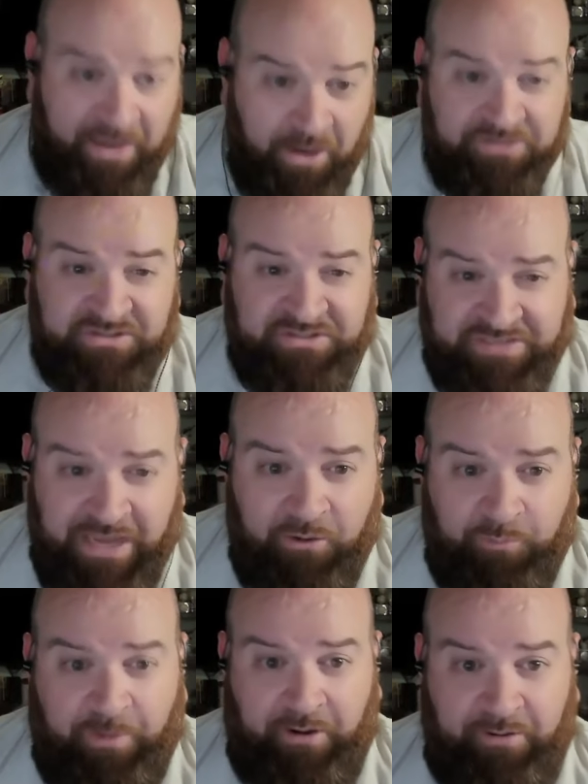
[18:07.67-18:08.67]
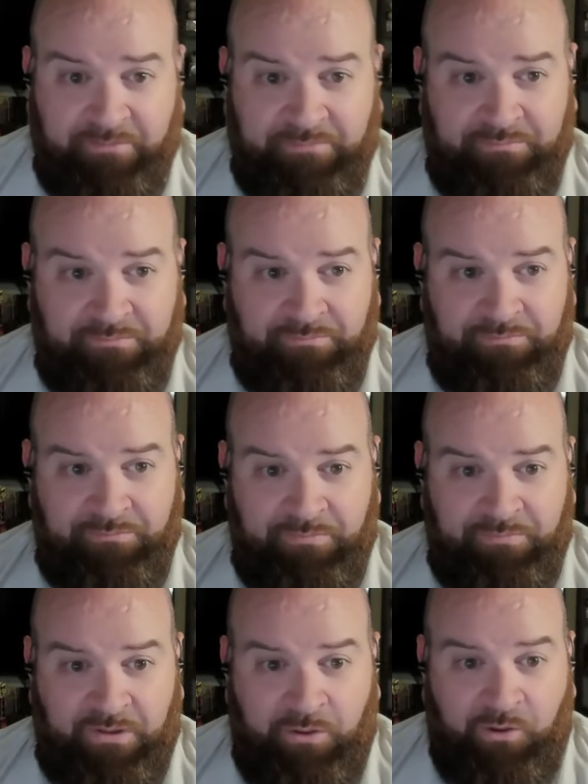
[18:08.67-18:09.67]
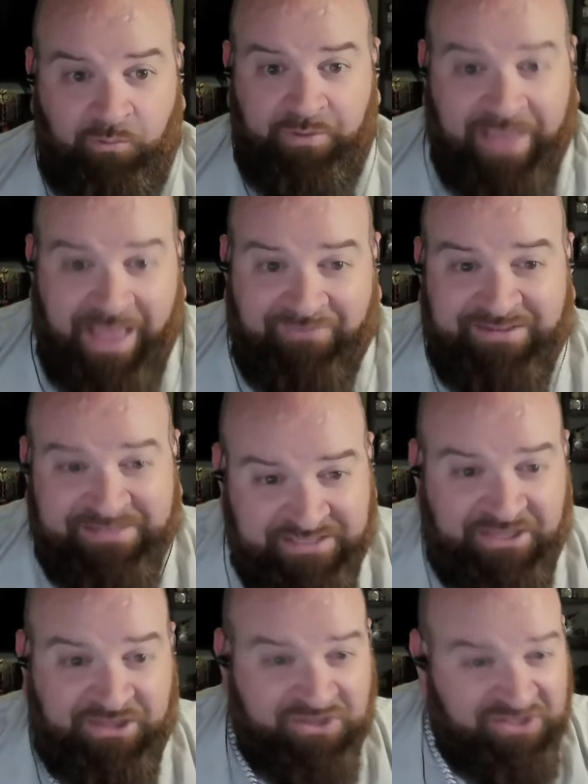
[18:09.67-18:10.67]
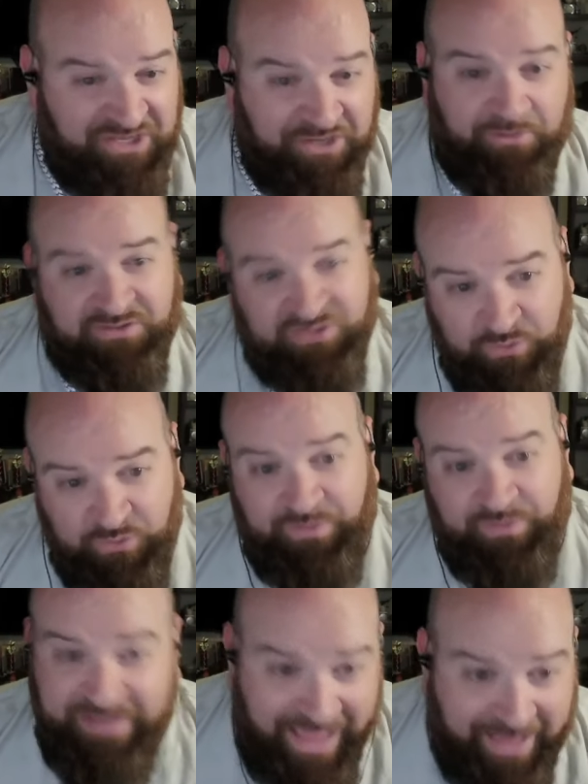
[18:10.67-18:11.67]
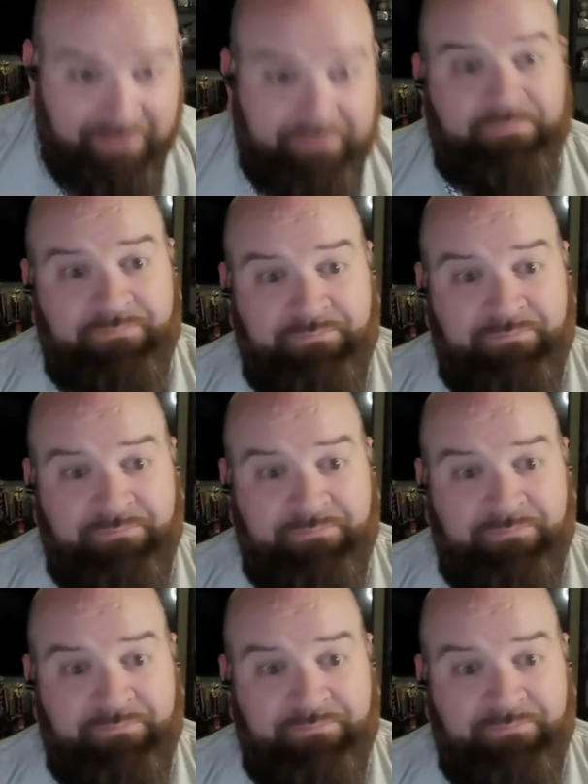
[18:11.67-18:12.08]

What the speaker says: And here's the scary part. We haven't seen year two yet.